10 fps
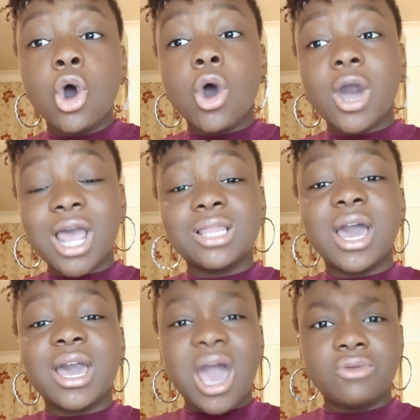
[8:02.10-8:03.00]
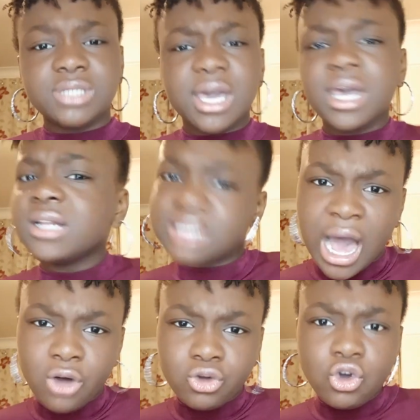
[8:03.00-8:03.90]
or get the account taken
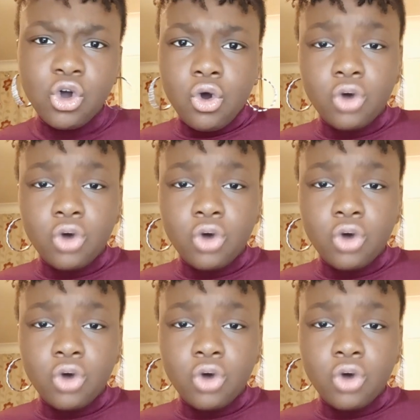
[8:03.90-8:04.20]
down,